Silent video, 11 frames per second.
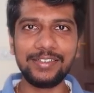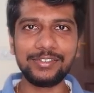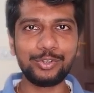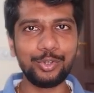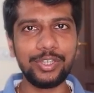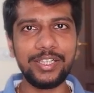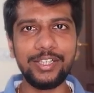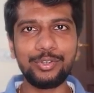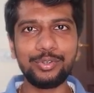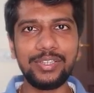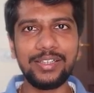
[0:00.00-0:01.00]
stored
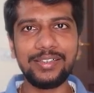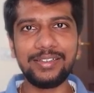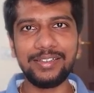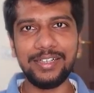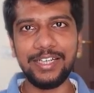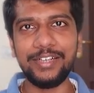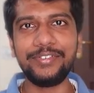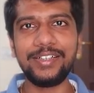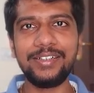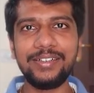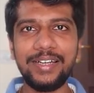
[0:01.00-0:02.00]
into the
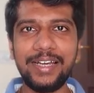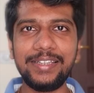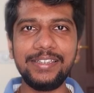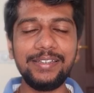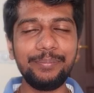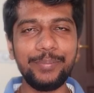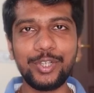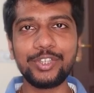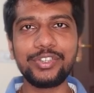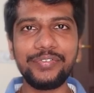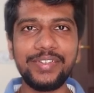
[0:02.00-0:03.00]
liver, and then
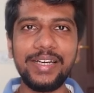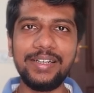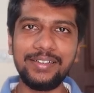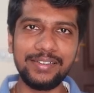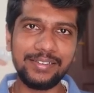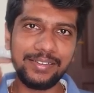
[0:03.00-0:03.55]
because of that,